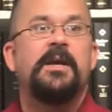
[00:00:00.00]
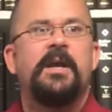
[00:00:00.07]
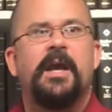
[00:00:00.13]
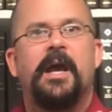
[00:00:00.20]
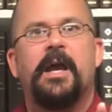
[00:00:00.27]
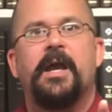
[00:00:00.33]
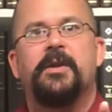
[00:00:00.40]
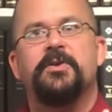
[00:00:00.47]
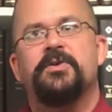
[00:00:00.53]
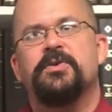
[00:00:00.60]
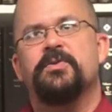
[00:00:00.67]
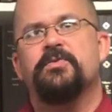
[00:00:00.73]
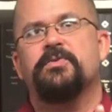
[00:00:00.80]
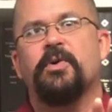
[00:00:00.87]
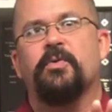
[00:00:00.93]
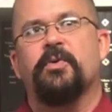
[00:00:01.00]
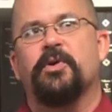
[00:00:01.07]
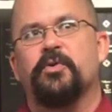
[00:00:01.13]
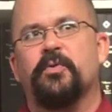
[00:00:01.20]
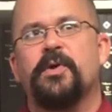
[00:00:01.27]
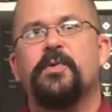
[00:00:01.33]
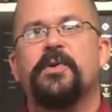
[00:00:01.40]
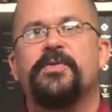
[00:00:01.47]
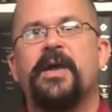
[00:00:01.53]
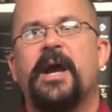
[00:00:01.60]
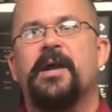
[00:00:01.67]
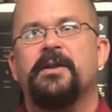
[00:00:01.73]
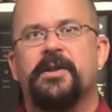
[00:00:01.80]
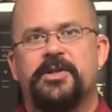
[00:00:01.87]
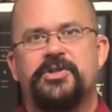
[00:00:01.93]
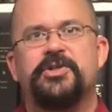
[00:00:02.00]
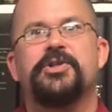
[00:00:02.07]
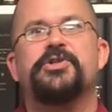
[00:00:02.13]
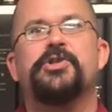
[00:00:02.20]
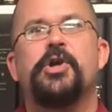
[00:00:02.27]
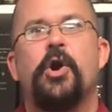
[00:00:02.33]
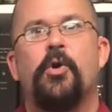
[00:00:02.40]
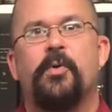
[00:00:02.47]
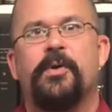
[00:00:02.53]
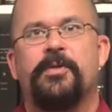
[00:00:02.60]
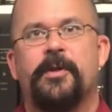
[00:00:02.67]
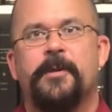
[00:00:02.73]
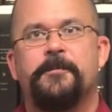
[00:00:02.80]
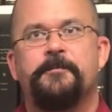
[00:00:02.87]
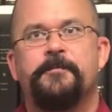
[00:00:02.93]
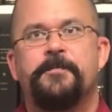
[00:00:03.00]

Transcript: and you don't agree with that, let's just go with it.